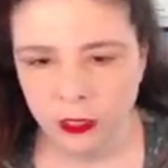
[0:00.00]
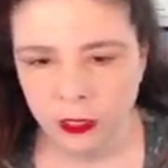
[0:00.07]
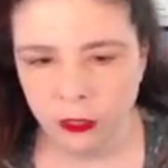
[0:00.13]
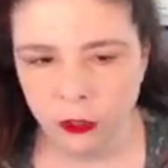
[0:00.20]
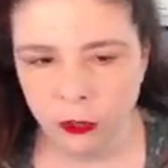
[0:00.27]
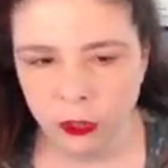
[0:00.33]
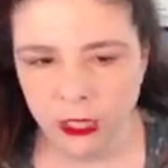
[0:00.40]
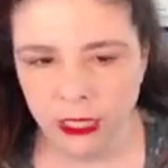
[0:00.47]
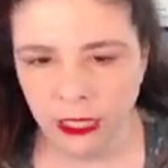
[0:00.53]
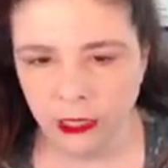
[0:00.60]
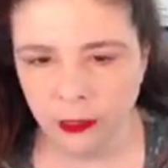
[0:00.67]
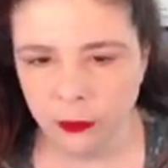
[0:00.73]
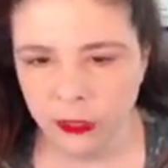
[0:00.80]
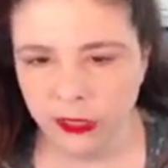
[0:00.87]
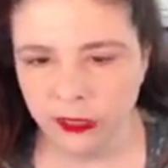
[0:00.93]
You know the
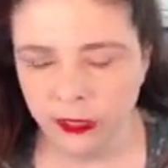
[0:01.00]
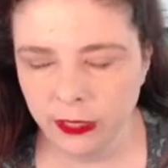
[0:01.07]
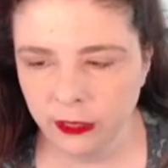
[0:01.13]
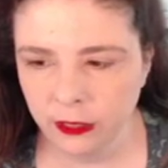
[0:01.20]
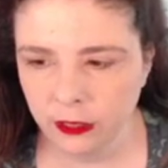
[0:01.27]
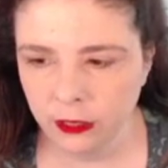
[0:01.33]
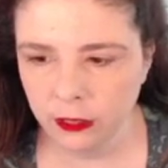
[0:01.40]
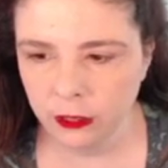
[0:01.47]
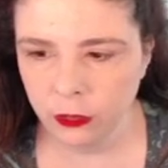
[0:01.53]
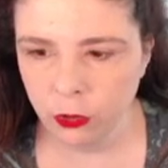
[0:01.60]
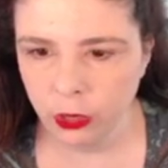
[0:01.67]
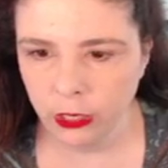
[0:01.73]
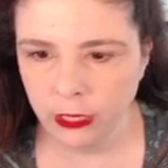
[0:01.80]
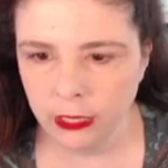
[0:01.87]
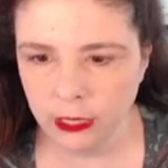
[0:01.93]
games that the
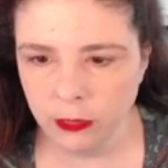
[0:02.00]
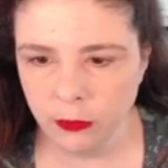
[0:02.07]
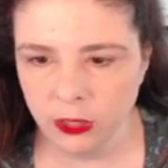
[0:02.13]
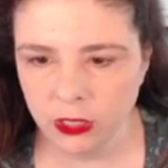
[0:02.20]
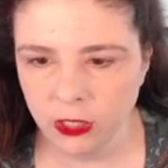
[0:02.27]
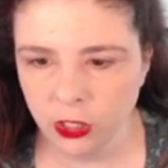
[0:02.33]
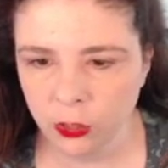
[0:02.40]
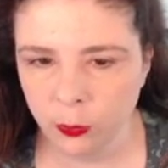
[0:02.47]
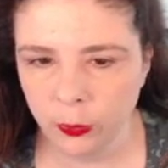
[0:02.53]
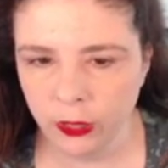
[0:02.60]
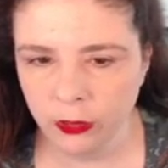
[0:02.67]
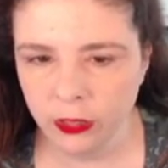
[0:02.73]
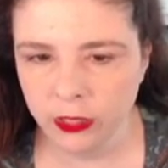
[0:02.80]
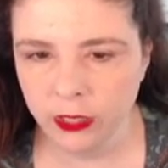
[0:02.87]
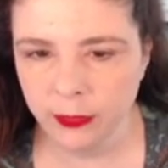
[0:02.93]
Nordic games? They just
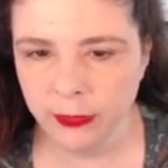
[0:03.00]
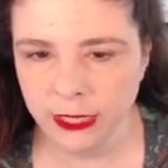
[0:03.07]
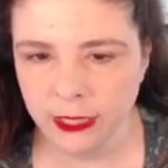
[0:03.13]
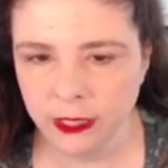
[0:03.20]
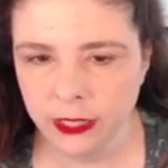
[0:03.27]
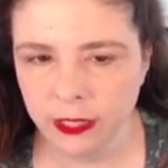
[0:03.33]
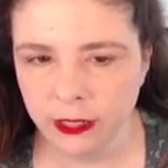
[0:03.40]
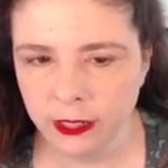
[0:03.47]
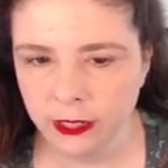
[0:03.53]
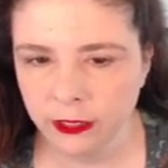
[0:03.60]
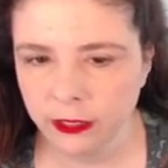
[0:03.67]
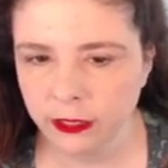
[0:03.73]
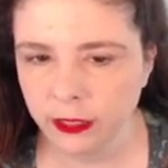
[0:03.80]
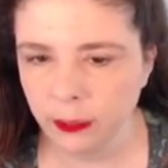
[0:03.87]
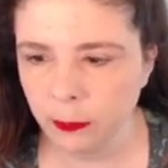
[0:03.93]
buried them in there and it
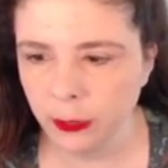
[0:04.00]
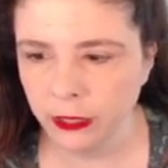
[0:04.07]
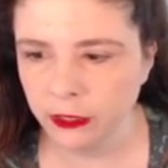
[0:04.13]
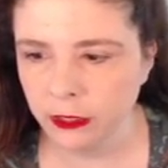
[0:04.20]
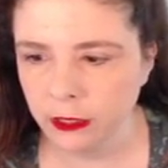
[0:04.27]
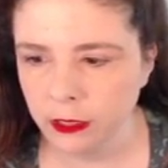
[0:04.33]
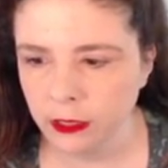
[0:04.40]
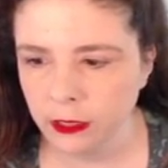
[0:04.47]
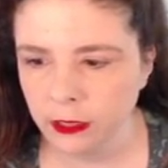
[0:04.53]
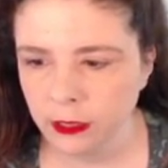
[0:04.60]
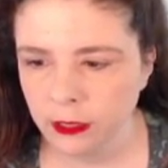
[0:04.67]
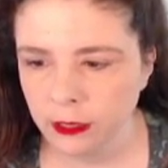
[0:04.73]
looks like buttons.